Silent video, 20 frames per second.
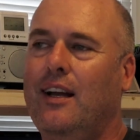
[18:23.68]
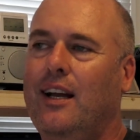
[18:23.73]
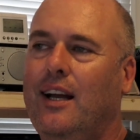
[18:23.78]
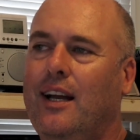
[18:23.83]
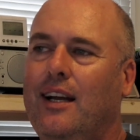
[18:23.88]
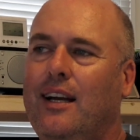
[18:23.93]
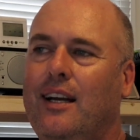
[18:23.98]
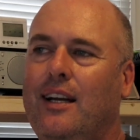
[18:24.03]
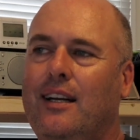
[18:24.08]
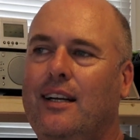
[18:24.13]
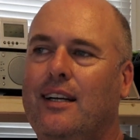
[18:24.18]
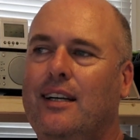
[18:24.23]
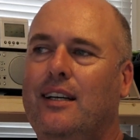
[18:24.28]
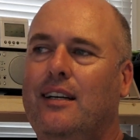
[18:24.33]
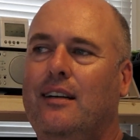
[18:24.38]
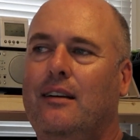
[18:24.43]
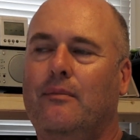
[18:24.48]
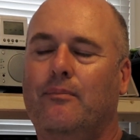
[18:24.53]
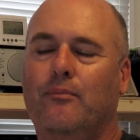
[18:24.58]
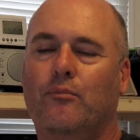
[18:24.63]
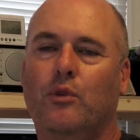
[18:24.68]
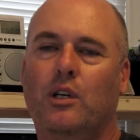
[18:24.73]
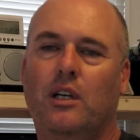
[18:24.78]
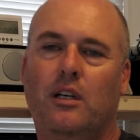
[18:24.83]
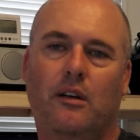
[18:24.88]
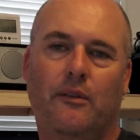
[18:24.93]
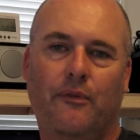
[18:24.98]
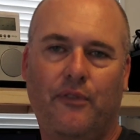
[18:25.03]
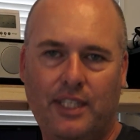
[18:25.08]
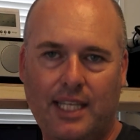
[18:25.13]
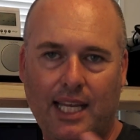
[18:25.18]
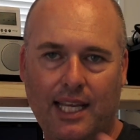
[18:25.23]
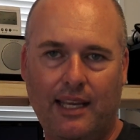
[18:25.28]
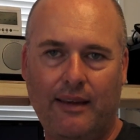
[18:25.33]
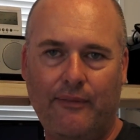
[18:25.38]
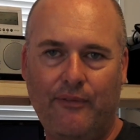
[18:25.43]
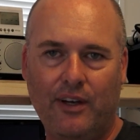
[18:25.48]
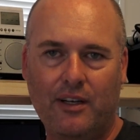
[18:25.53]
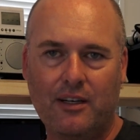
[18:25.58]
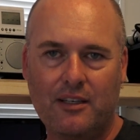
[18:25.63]
Well, for taking
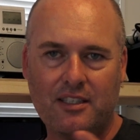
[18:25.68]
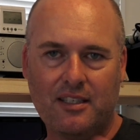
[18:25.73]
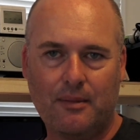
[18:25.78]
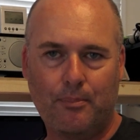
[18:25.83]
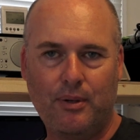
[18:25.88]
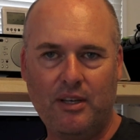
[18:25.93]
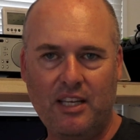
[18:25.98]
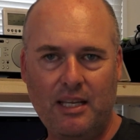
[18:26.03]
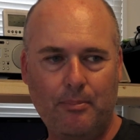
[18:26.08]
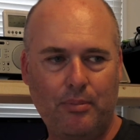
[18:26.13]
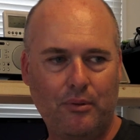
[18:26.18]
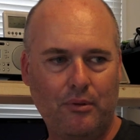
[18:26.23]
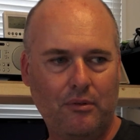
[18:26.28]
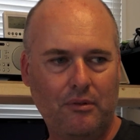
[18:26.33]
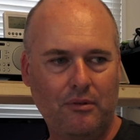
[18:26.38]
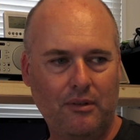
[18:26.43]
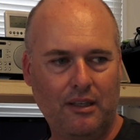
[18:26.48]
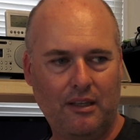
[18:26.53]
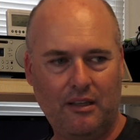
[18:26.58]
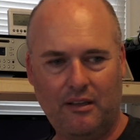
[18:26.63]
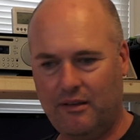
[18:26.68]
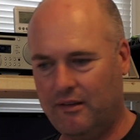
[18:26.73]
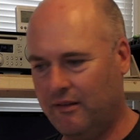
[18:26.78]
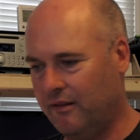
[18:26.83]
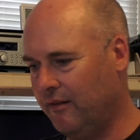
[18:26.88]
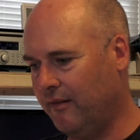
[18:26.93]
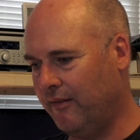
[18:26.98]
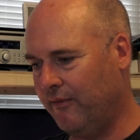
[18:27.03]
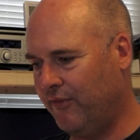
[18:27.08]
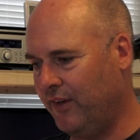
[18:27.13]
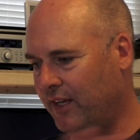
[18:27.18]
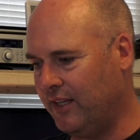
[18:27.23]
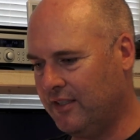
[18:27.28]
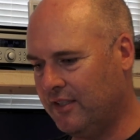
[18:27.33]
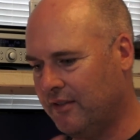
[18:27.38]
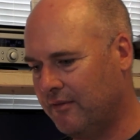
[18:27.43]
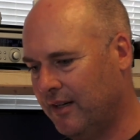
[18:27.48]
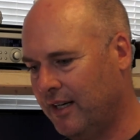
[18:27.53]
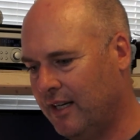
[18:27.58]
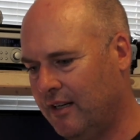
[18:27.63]
photos of people and things
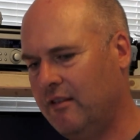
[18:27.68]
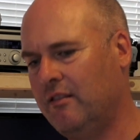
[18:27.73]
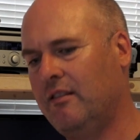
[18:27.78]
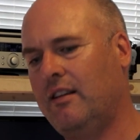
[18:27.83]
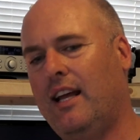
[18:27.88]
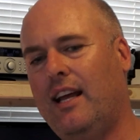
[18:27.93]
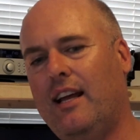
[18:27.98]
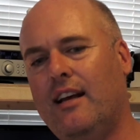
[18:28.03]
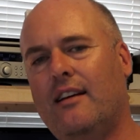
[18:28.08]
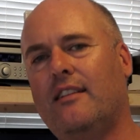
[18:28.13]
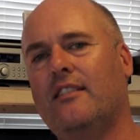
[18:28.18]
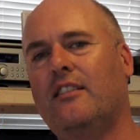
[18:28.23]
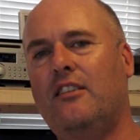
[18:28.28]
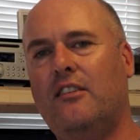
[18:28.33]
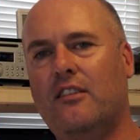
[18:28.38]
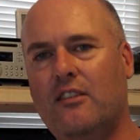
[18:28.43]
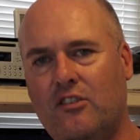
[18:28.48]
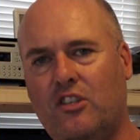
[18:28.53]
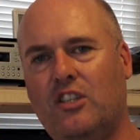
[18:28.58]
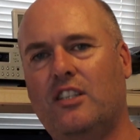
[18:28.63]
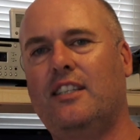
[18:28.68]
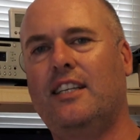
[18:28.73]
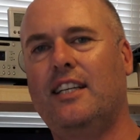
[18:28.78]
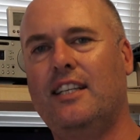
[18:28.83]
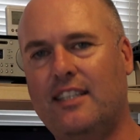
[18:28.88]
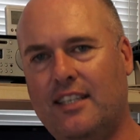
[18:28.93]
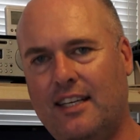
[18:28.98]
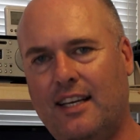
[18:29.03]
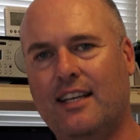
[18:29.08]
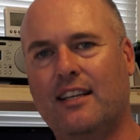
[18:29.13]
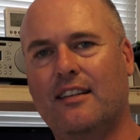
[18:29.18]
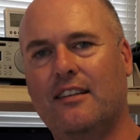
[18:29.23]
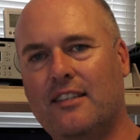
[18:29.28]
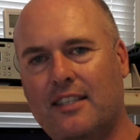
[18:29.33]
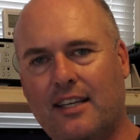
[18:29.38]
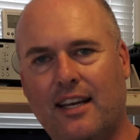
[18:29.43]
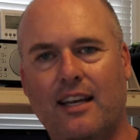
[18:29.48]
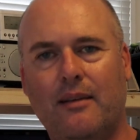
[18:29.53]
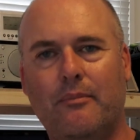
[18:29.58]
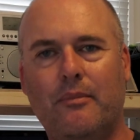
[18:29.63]
around the house, you know, just testing out this
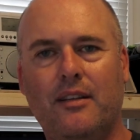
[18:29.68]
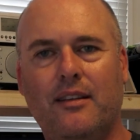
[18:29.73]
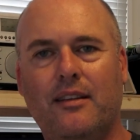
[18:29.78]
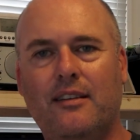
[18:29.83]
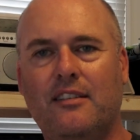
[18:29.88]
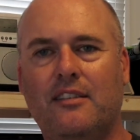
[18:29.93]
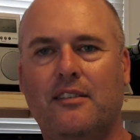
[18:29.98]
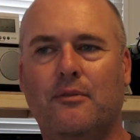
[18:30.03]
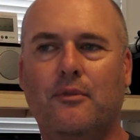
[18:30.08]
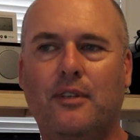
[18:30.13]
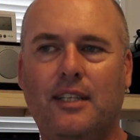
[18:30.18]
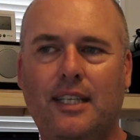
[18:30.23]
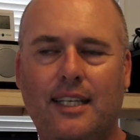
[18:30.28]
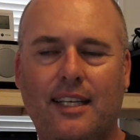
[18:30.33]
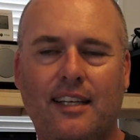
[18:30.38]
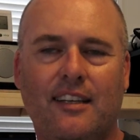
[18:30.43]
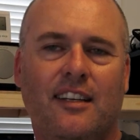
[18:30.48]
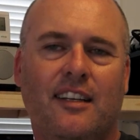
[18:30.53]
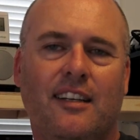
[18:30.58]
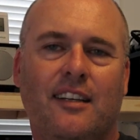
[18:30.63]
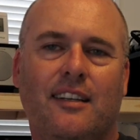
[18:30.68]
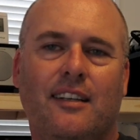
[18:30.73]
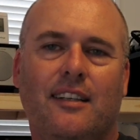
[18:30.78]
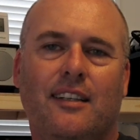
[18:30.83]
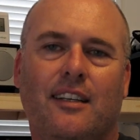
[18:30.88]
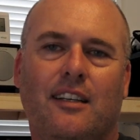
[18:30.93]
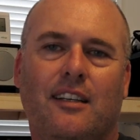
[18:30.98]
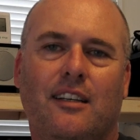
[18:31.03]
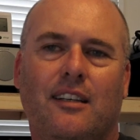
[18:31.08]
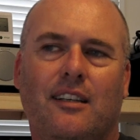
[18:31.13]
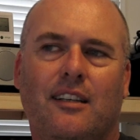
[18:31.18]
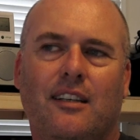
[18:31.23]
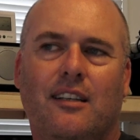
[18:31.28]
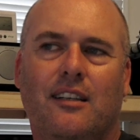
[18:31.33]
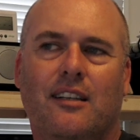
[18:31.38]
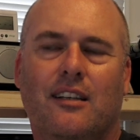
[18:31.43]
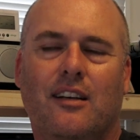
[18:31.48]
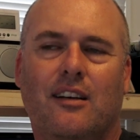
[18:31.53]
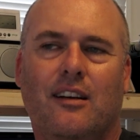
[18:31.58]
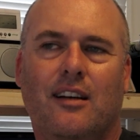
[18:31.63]
camera this week,
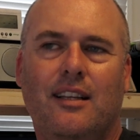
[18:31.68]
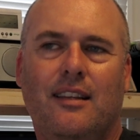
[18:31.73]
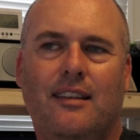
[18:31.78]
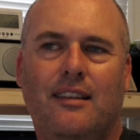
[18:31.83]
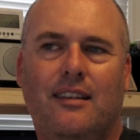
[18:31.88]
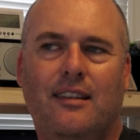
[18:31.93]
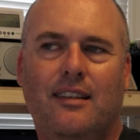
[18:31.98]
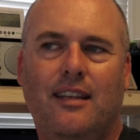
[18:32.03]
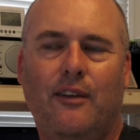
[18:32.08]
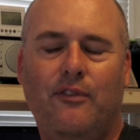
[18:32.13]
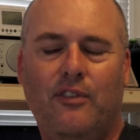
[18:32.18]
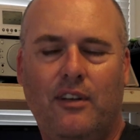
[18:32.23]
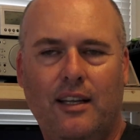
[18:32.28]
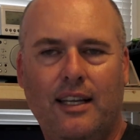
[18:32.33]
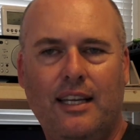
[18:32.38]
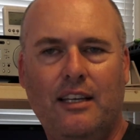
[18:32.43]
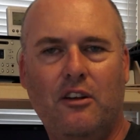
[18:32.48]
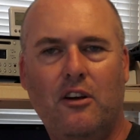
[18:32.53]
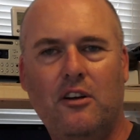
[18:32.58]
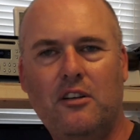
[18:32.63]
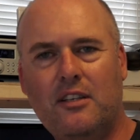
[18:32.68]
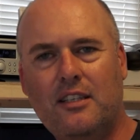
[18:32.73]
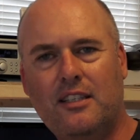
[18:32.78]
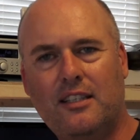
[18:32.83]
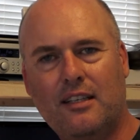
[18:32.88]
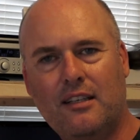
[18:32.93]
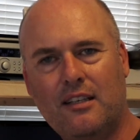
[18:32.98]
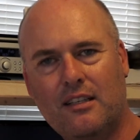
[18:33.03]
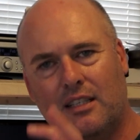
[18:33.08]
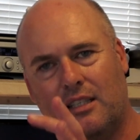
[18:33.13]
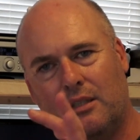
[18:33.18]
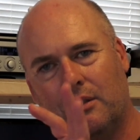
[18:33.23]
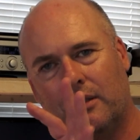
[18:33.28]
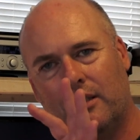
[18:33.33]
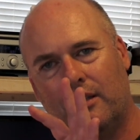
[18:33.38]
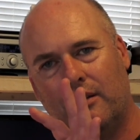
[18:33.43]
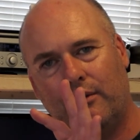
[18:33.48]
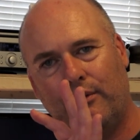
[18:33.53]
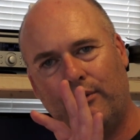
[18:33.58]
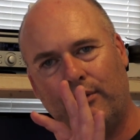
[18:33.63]
I definitely noticed that it's sort
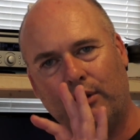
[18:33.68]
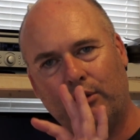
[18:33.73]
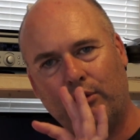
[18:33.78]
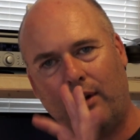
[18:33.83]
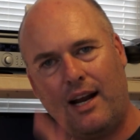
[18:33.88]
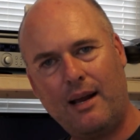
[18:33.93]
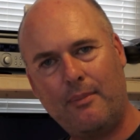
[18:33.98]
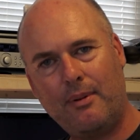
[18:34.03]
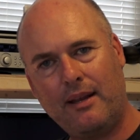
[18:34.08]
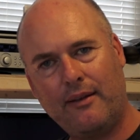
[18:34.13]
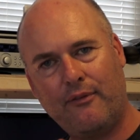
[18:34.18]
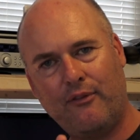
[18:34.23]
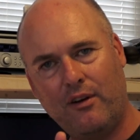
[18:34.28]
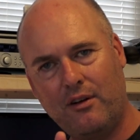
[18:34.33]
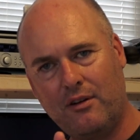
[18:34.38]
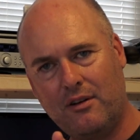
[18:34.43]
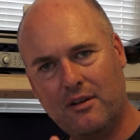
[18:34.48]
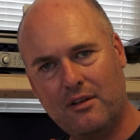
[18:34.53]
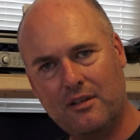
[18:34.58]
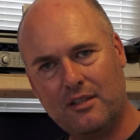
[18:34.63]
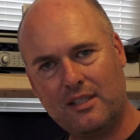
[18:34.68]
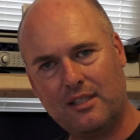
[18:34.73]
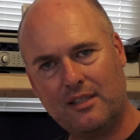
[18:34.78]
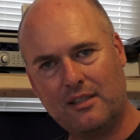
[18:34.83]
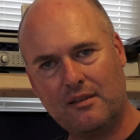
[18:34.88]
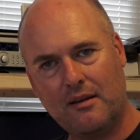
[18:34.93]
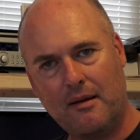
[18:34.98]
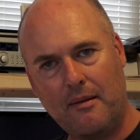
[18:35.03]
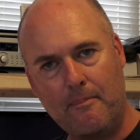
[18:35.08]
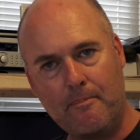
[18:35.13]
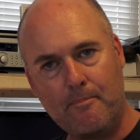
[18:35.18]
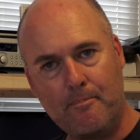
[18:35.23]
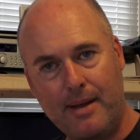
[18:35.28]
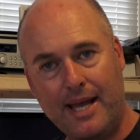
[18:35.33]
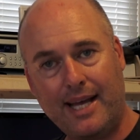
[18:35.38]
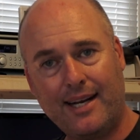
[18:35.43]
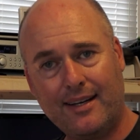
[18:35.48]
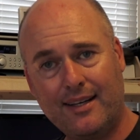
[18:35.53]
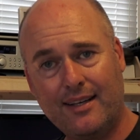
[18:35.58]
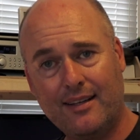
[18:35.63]
of grabbing focus
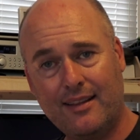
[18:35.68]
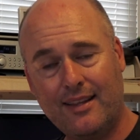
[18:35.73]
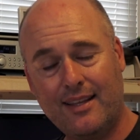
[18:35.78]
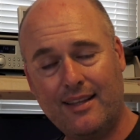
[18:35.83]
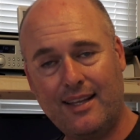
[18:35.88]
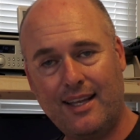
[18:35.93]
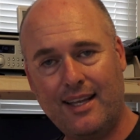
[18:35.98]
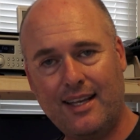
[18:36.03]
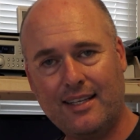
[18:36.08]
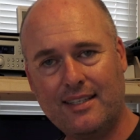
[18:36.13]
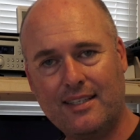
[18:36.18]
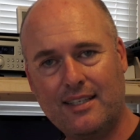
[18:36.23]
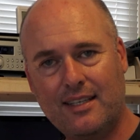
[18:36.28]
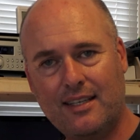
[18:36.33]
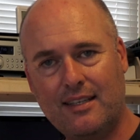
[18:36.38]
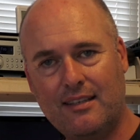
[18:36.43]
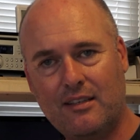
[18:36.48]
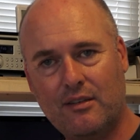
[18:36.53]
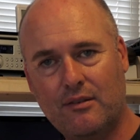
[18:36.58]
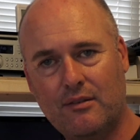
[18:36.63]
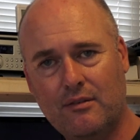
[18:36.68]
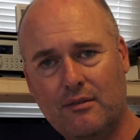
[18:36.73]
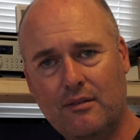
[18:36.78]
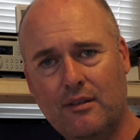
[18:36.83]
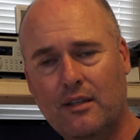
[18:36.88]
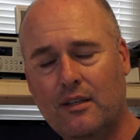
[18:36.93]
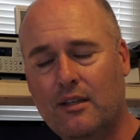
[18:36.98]
better than the X-T2.